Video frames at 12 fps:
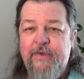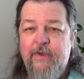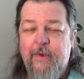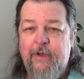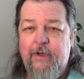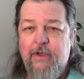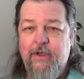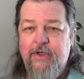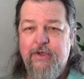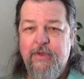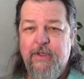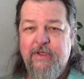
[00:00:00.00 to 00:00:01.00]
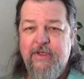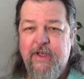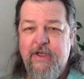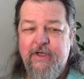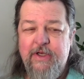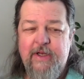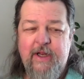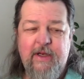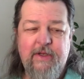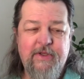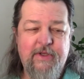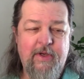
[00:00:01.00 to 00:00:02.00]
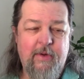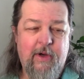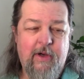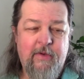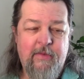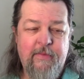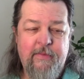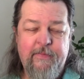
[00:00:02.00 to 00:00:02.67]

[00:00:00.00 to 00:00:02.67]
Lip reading: So he took his utilization down to zero.